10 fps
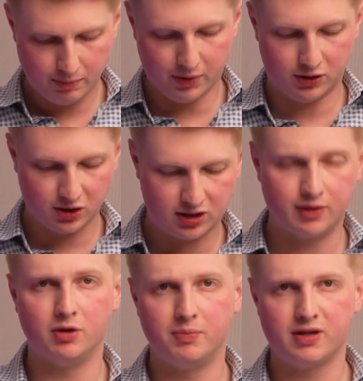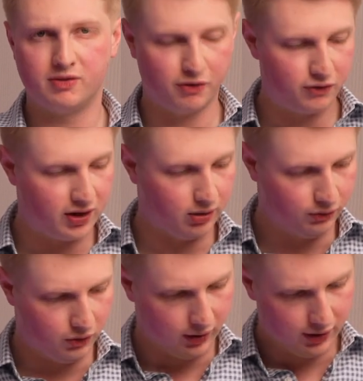but just to give you a bit of a feel
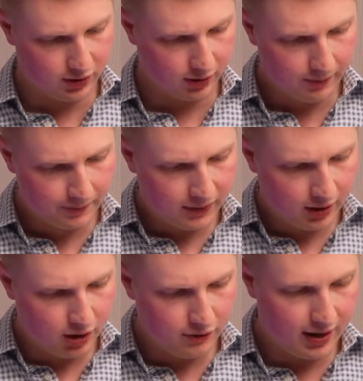for it. So over